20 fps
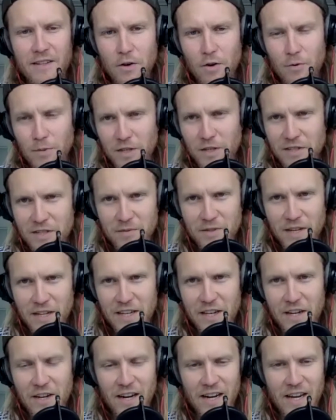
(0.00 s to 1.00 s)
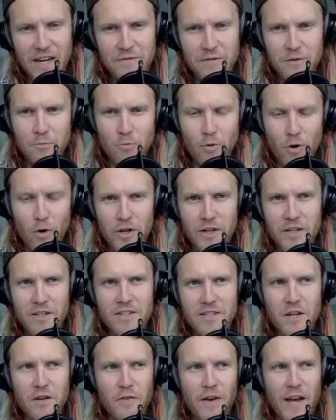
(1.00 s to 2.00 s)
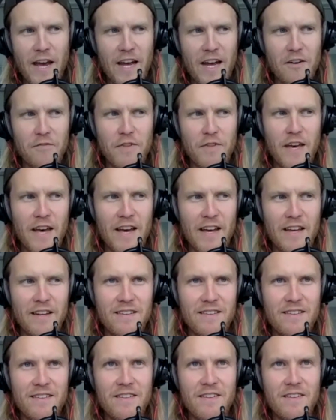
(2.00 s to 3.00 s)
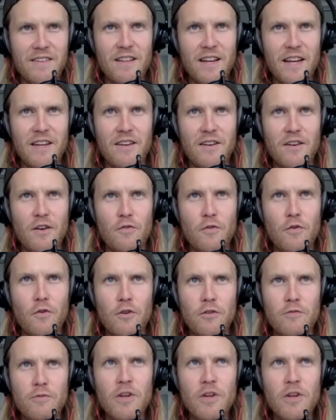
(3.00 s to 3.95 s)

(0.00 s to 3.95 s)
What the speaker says: almost seems like you kind of have to work yourself out of that. Like, of course, when